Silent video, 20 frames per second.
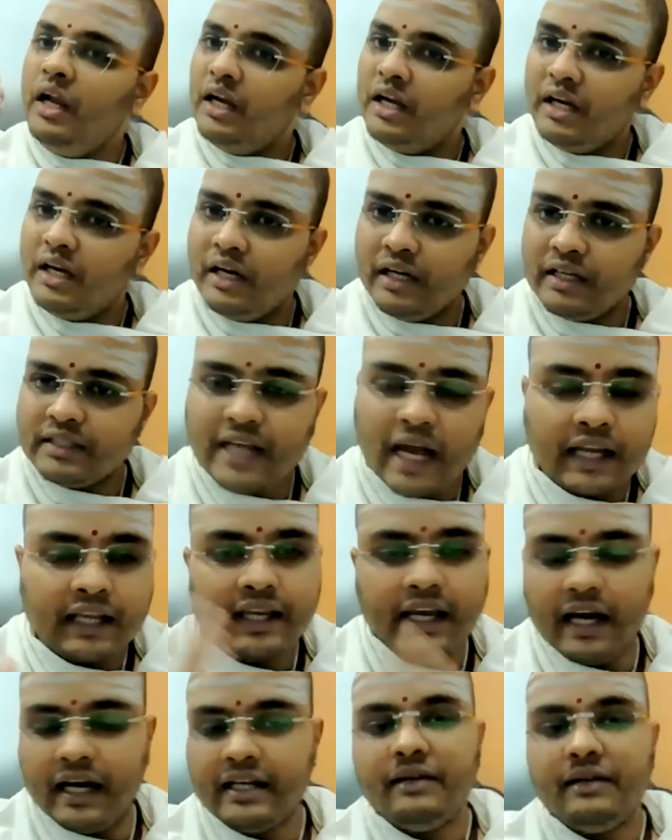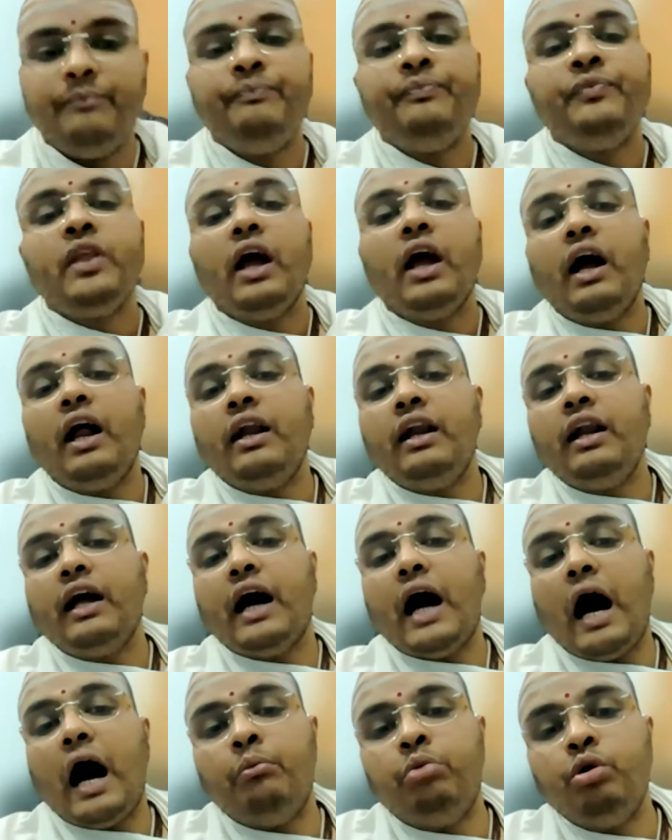uh, Sankhya and
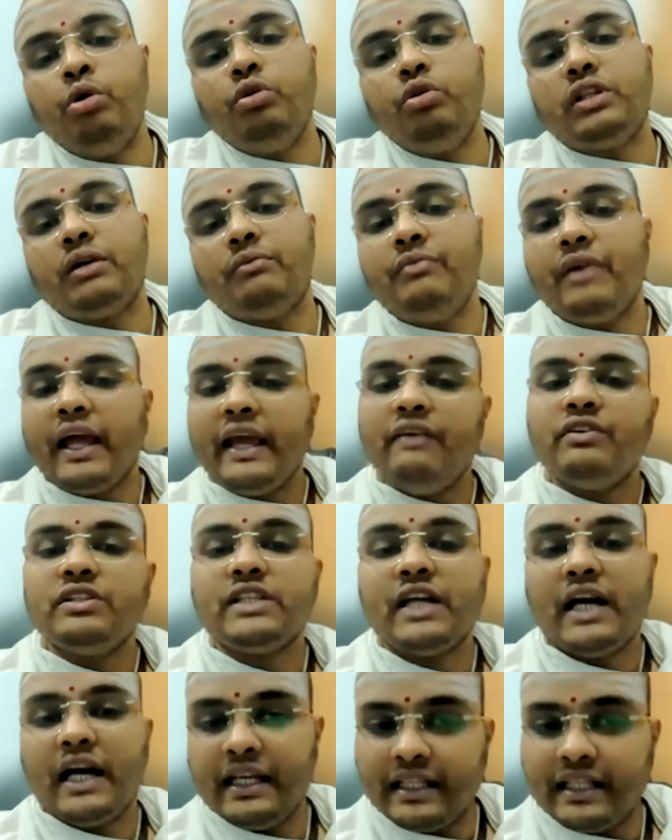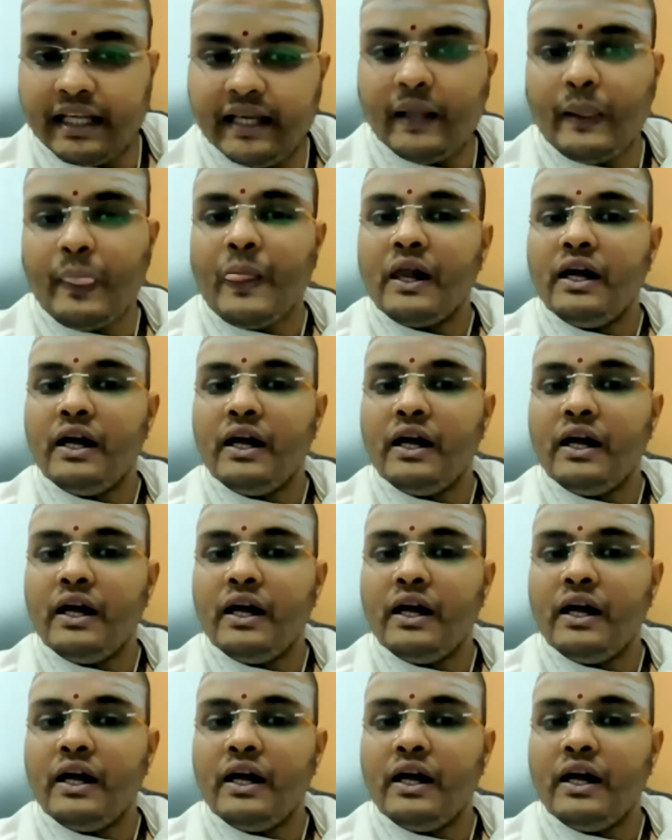abhutam naivajayate.